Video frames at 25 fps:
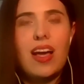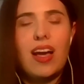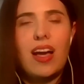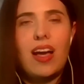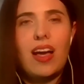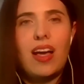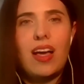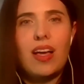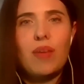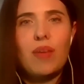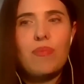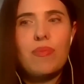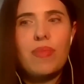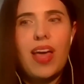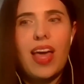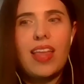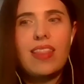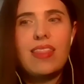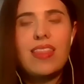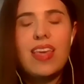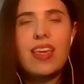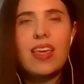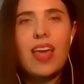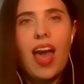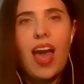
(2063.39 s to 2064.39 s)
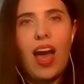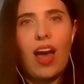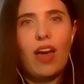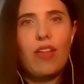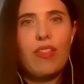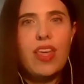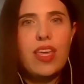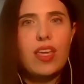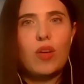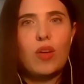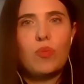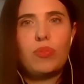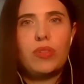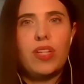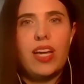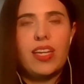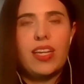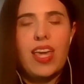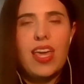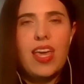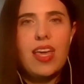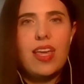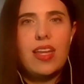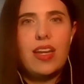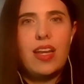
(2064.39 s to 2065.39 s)
and think how they could plug
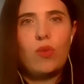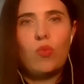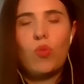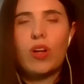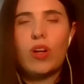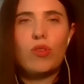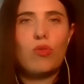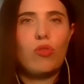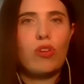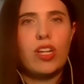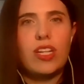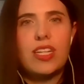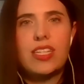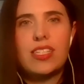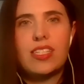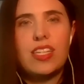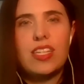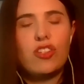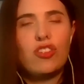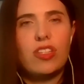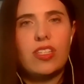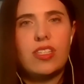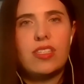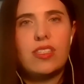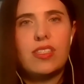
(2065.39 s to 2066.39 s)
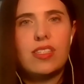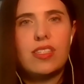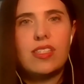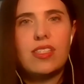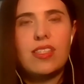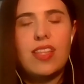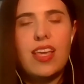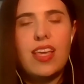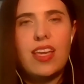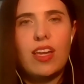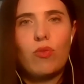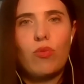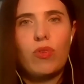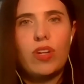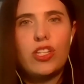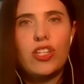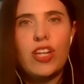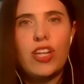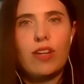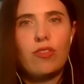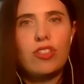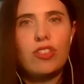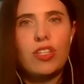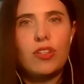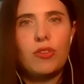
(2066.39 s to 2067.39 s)
in and what organizations they could reach
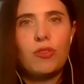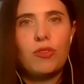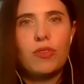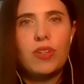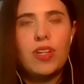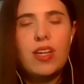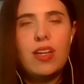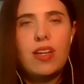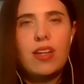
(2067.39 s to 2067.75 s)
out to